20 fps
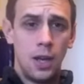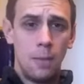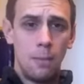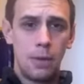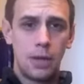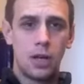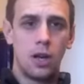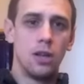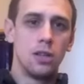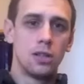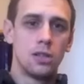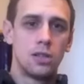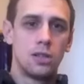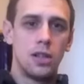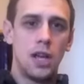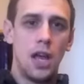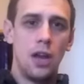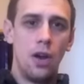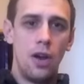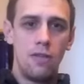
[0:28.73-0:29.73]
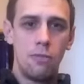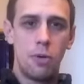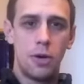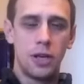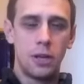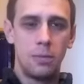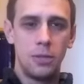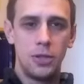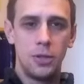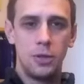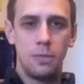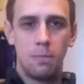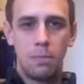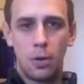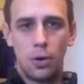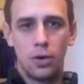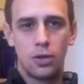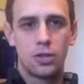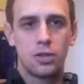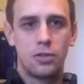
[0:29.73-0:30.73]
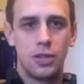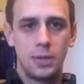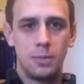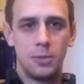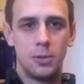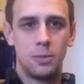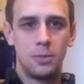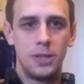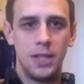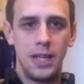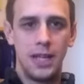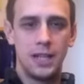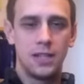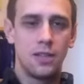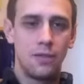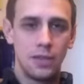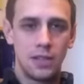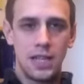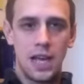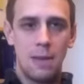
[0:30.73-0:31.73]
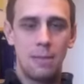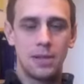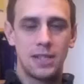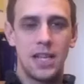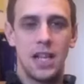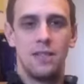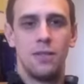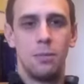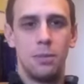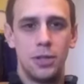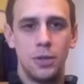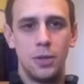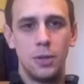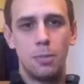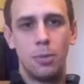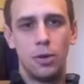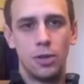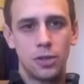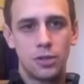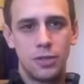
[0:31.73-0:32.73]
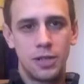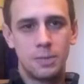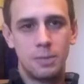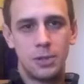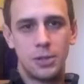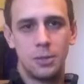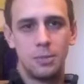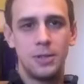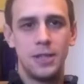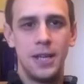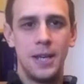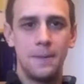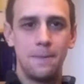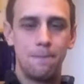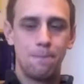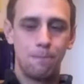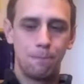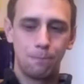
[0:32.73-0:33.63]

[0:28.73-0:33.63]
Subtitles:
because I know everybody will be doing post-Christmas updates. Obviously I myself will be doing a post-Christmas update,